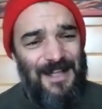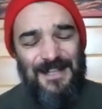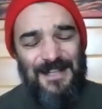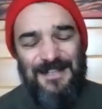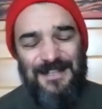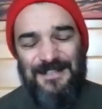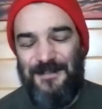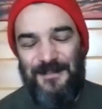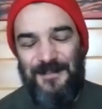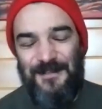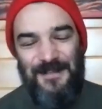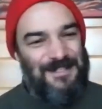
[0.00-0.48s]

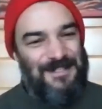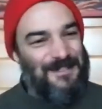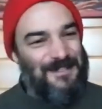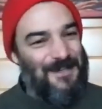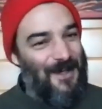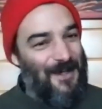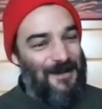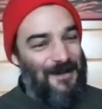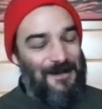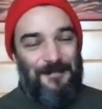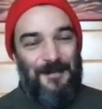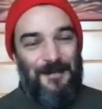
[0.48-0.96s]
So let's
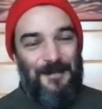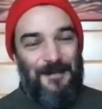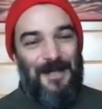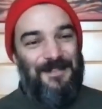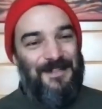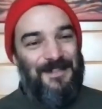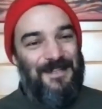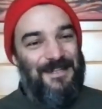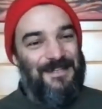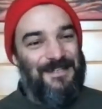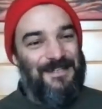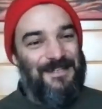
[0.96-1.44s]
talk about
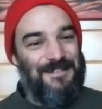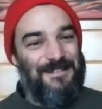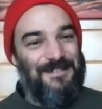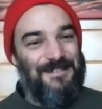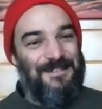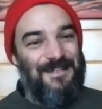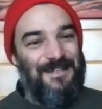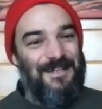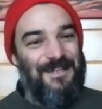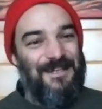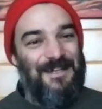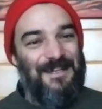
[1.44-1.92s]

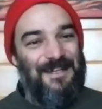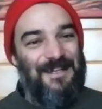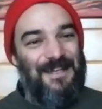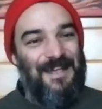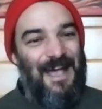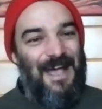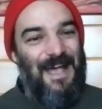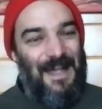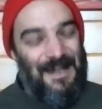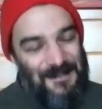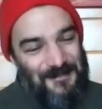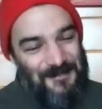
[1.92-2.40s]
this.
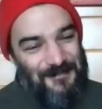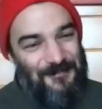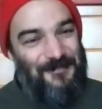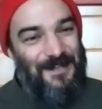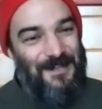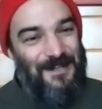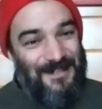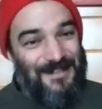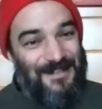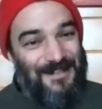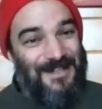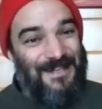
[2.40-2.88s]
How you
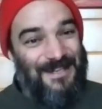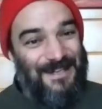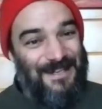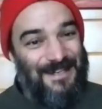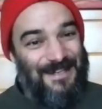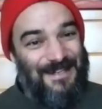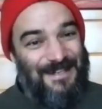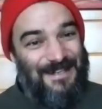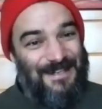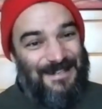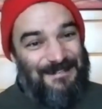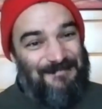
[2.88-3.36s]
feeling?